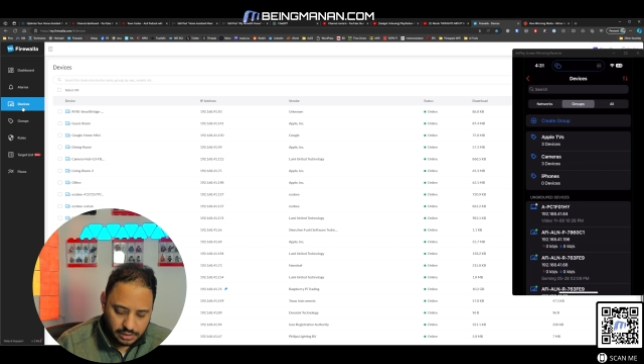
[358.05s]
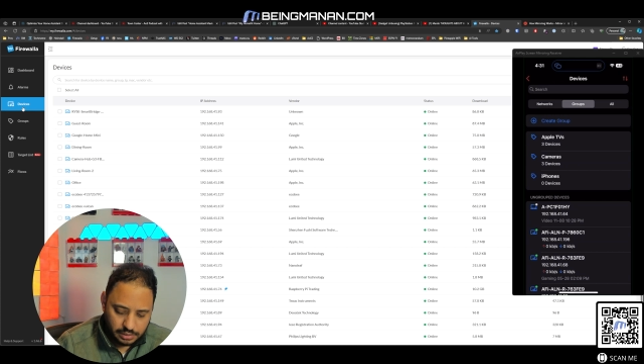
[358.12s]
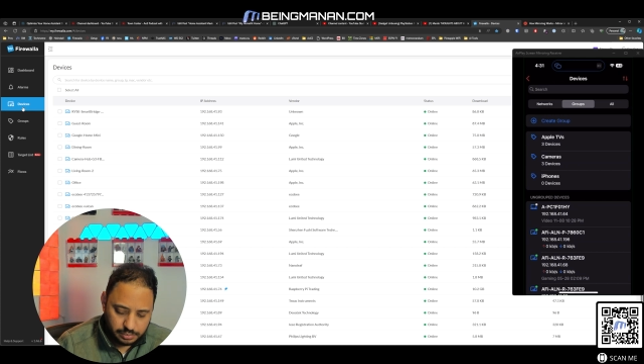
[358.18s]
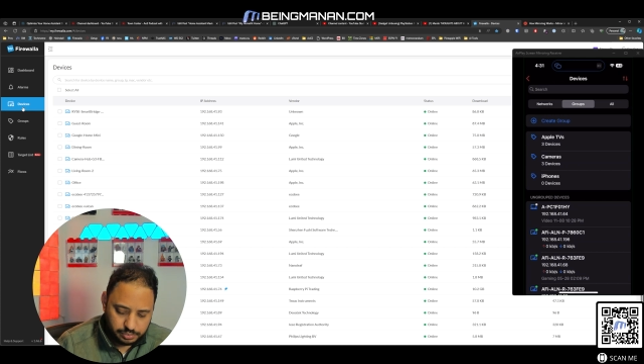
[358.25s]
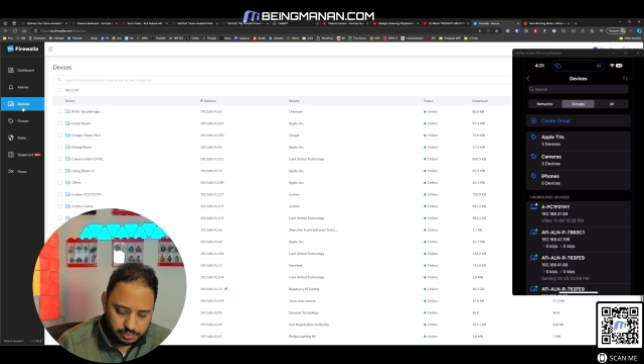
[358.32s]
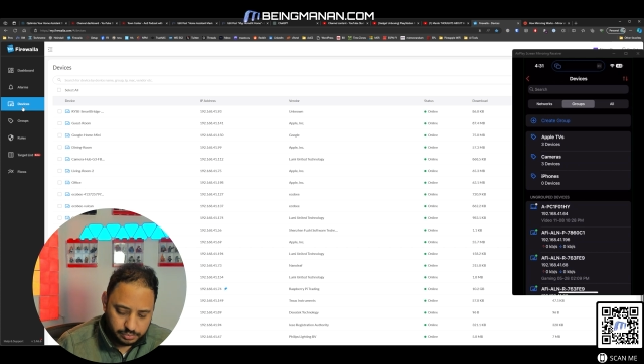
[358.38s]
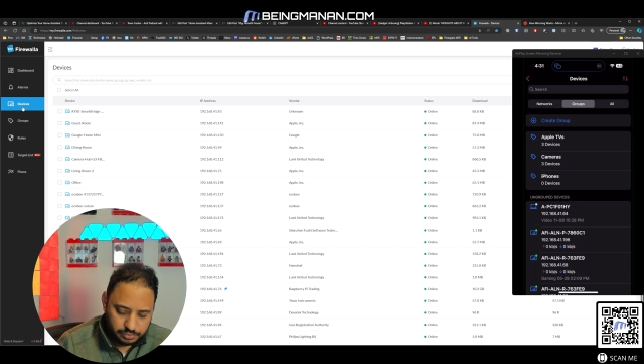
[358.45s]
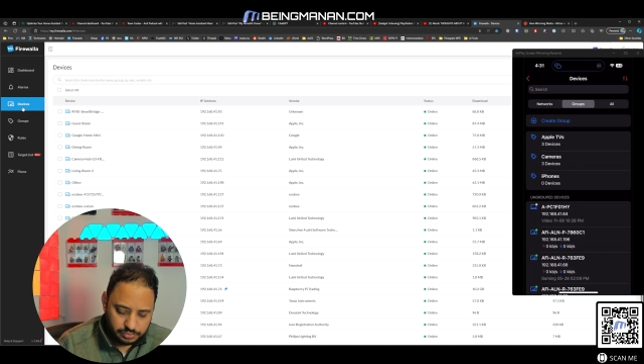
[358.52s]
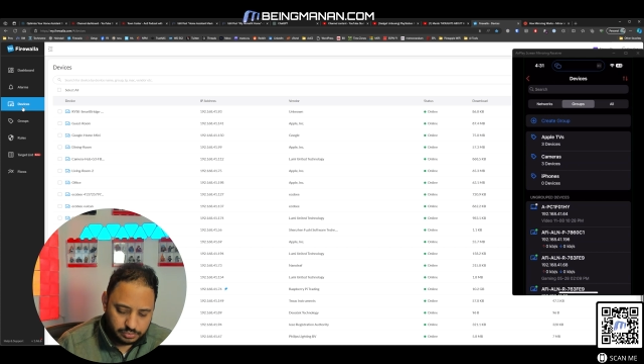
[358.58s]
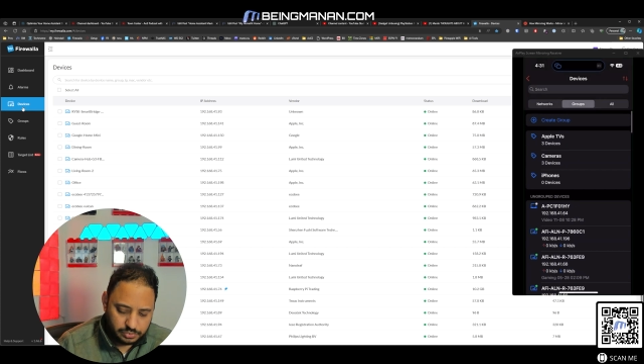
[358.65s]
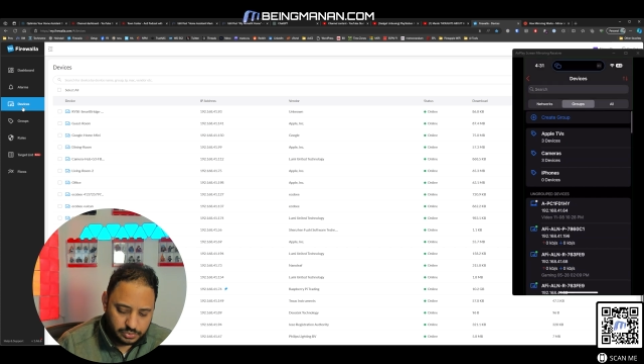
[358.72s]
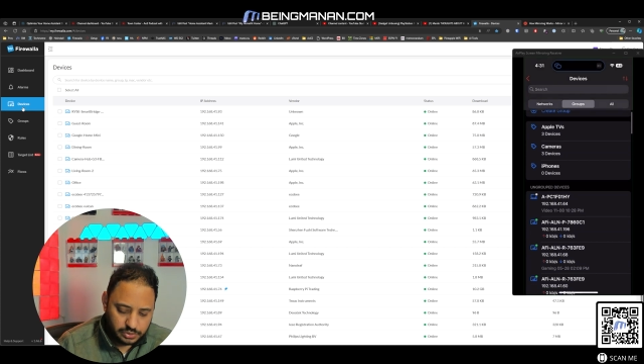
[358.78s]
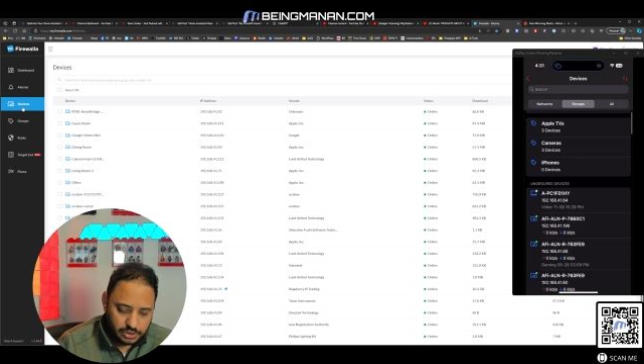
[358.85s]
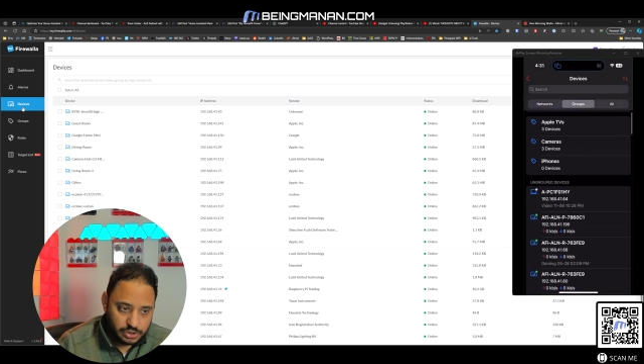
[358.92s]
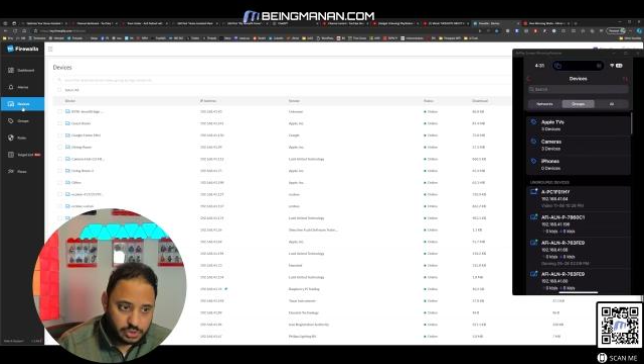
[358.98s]
Uh,
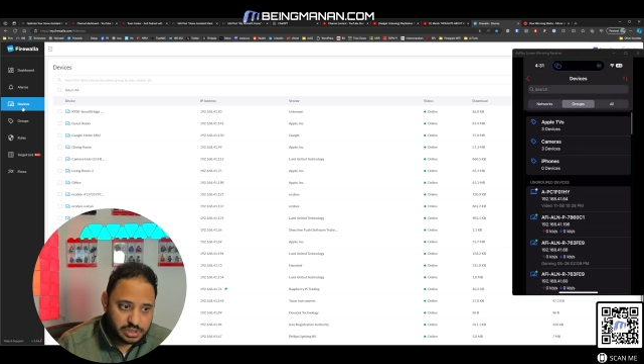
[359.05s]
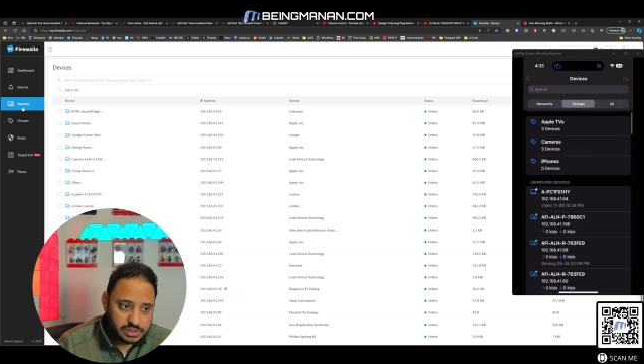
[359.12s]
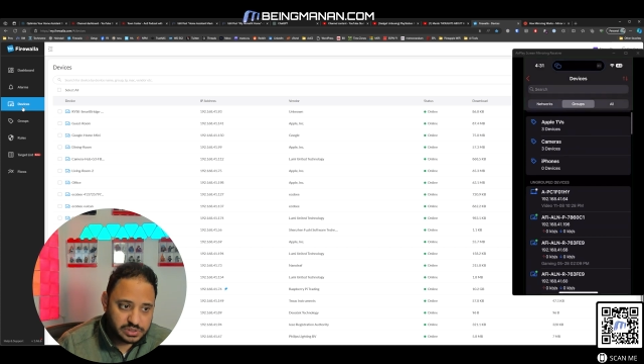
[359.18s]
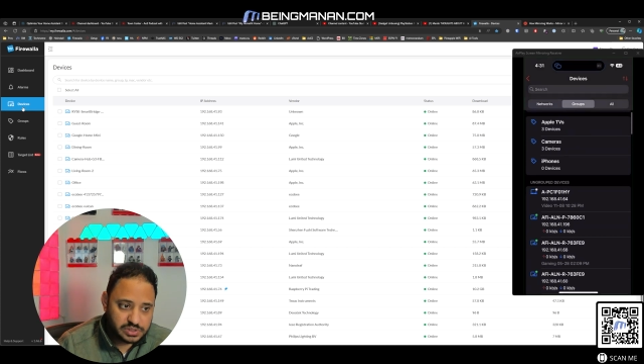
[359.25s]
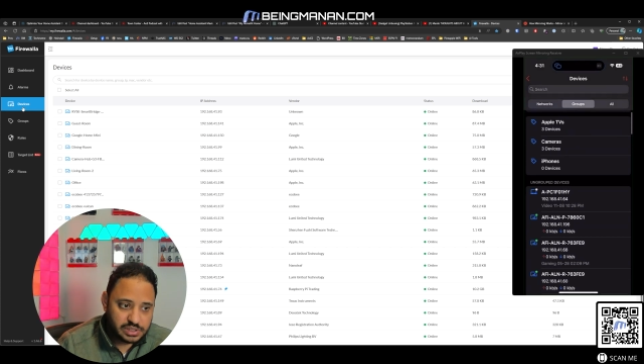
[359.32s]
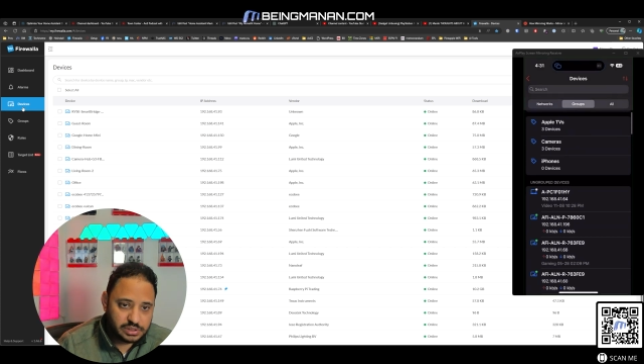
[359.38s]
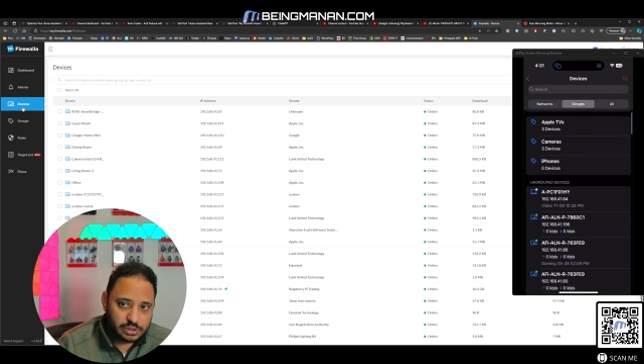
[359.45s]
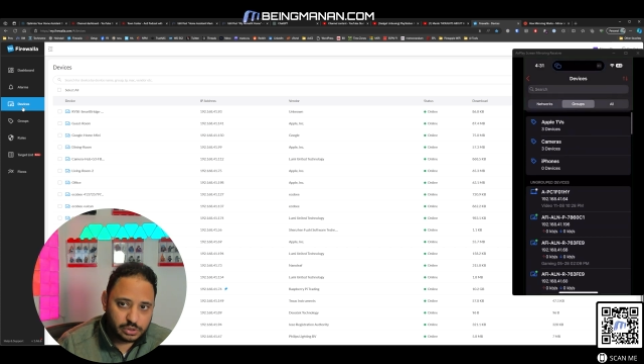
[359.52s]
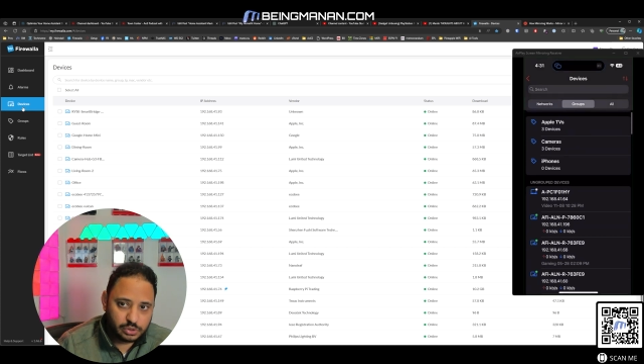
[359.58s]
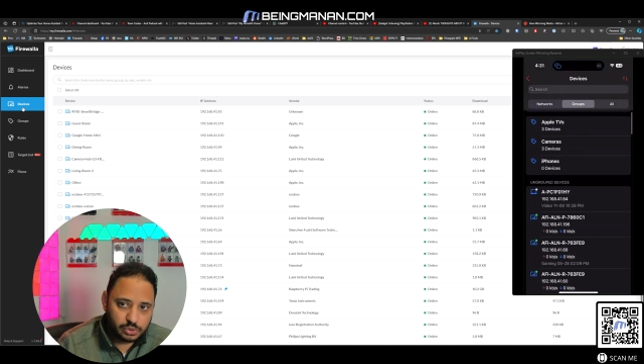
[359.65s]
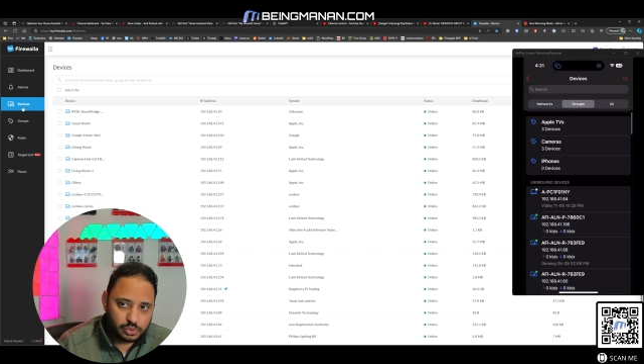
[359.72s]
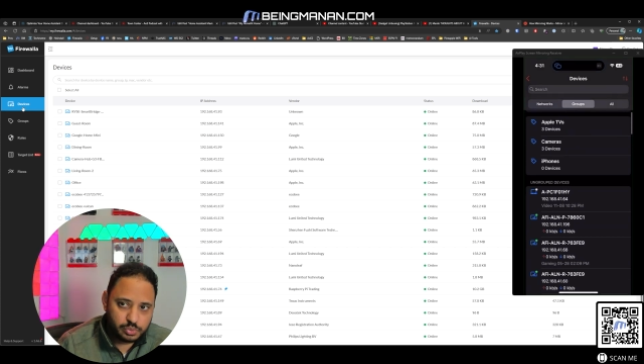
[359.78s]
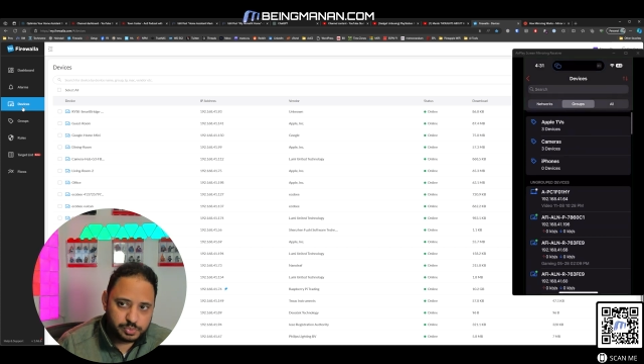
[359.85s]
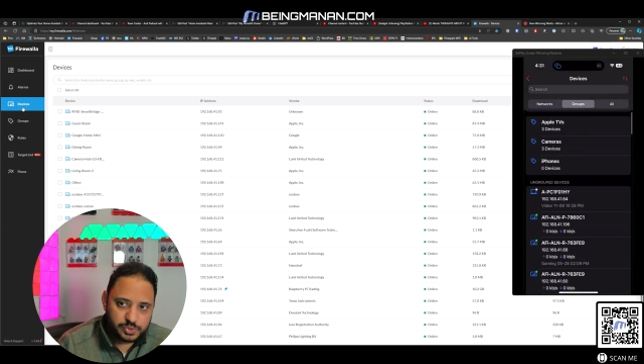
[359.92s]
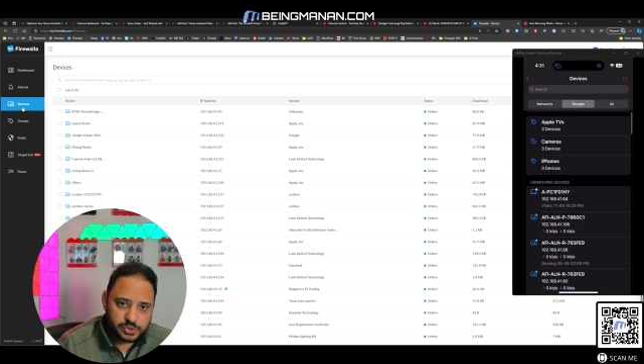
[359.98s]
you can see the
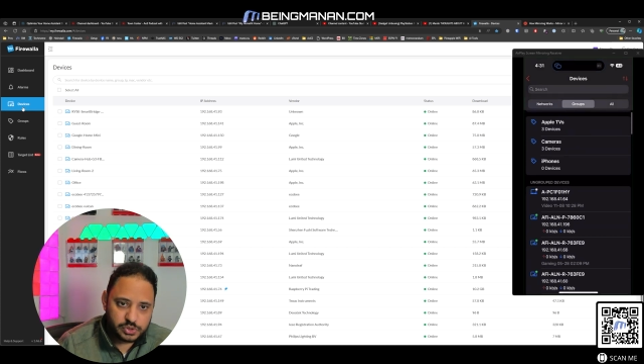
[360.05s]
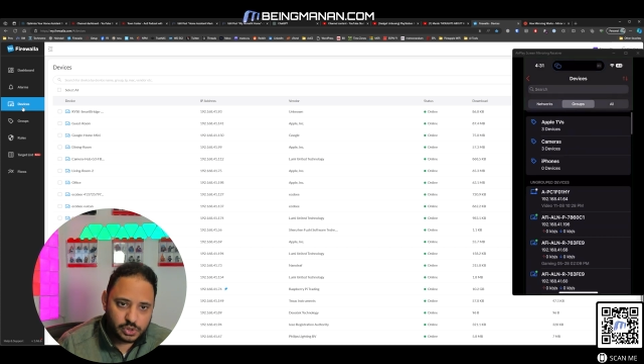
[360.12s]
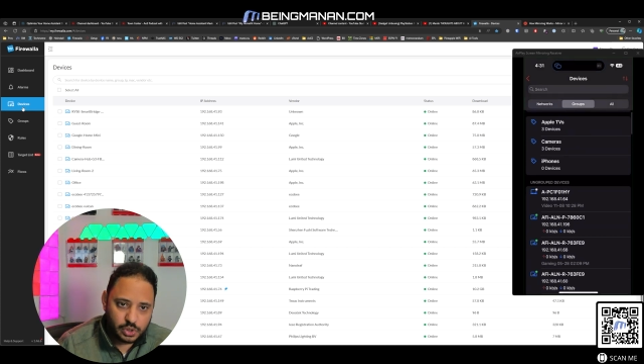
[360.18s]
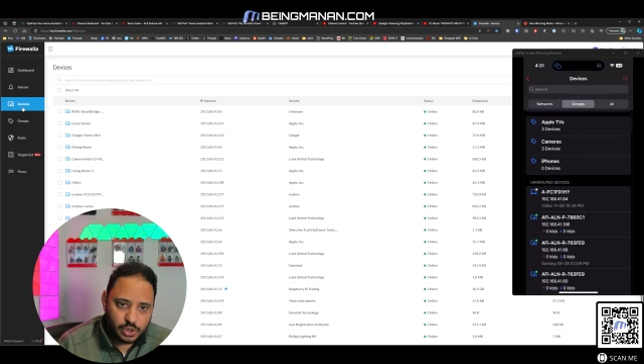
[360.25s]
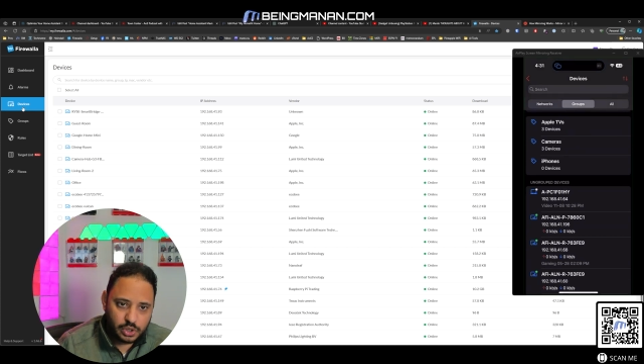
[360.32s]
groups